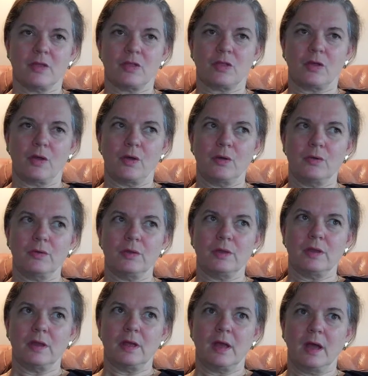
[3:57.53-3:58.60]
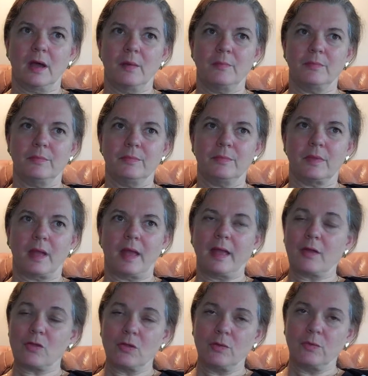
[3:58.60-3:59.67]
So, I
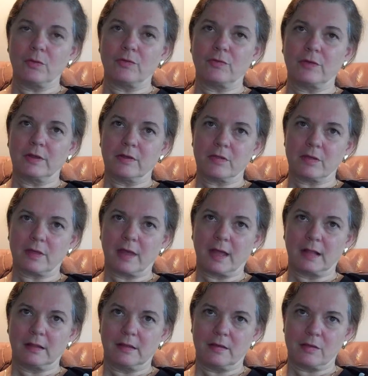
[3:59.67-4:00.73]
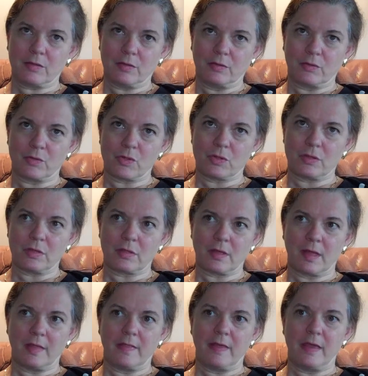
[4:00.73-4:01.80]
actually work Nielsen Catalina Solutions,
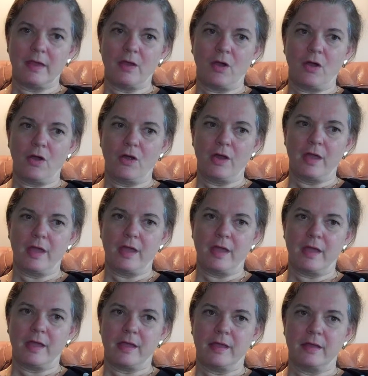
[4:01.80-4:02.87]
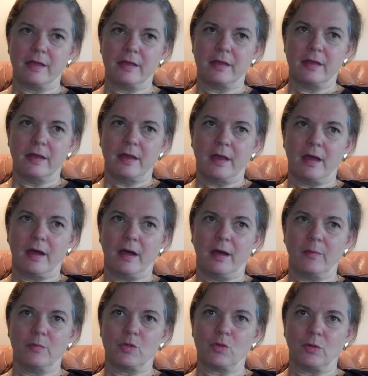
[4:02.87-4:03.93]
and they are a
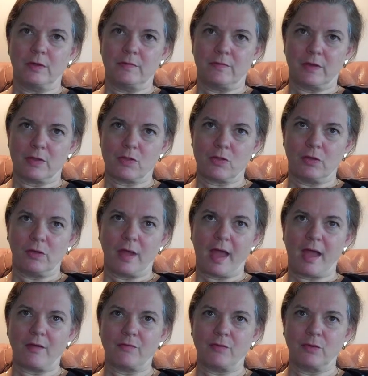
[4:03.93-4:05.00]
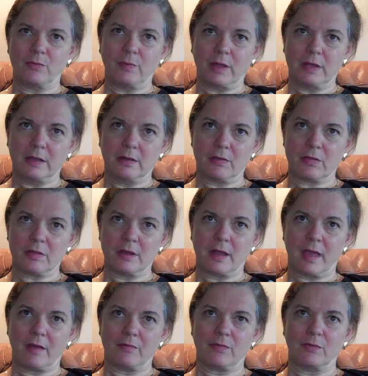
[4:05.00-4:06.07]
joint venture, half owned by Nielsen,
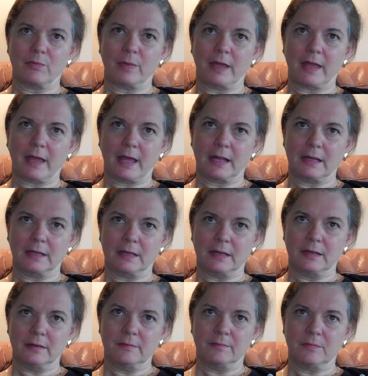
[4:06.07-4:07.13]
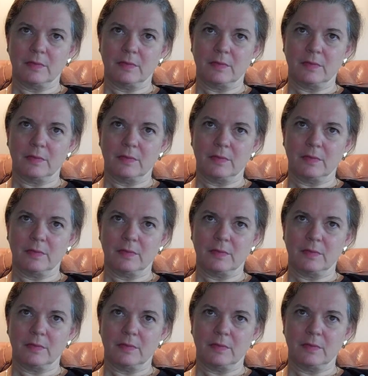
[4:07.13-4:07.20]
half owned by Catalina.